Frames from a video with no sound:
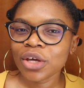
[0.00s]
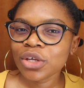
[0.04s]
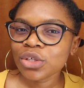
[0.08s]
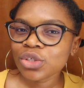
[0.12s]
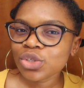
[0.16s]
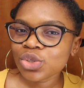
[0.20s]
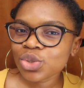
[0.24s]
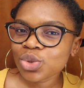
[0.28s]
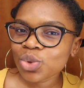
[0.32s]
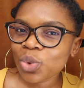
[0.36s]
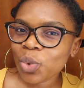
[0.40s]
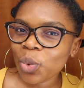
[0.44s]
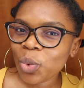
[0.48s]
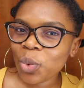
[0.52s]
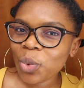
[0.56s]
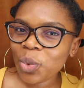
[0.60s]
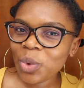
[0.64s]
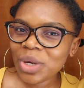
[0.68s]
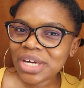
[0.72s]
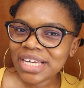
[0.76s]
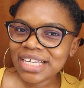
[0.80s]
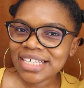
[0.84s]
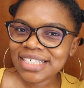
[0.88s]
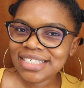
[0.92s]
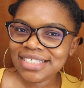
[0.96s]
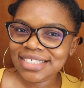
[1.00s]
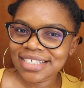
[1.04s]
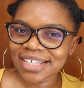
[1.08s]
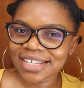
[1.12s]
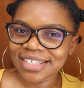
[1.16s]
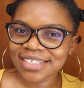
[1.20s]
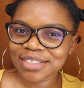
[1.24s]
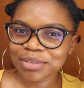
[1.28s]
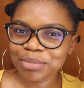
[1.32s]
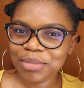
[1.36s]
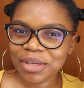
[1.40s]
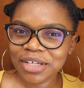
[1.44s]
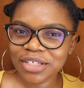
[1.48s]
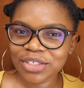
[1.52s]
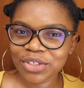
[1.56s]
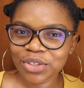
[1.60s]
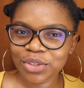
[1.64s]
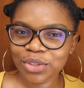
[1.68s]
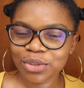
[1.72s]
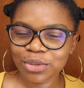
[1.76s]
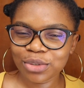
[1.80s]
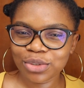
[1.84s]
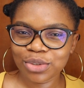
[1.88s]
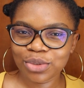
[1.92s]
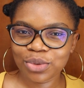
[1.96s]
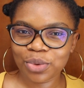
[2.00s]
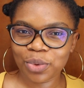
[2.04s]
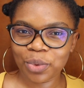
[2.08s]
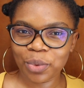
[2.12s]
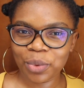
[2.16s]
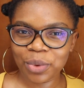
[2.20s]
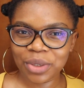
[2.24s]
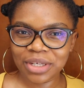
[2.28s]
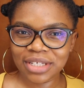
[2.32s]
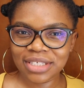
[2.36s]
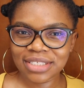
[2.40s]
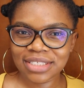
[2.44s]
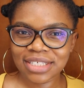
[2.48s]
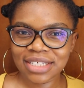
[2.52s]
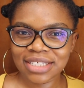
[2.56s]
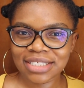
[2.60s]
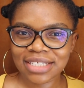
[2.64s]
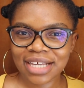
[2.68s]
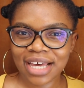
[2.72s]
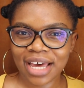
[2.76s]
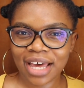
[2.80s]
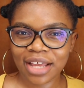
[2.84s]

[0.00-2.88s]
squeeze it. Make sure you squeeze it.